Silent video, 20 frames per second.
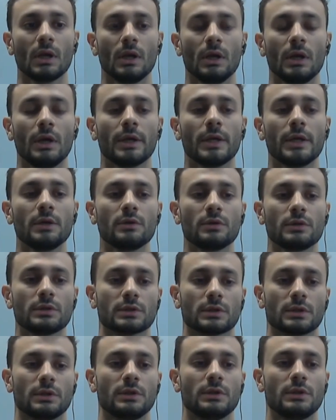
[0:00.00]
Here
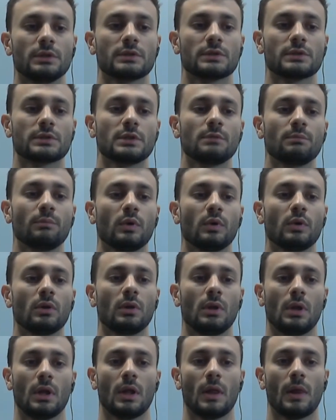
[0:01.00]
it's
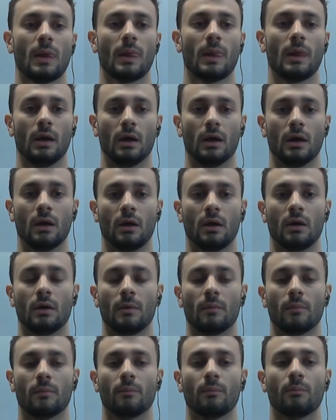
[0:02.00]
simple
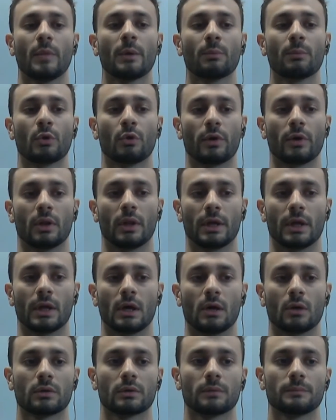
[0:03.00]
memory layout.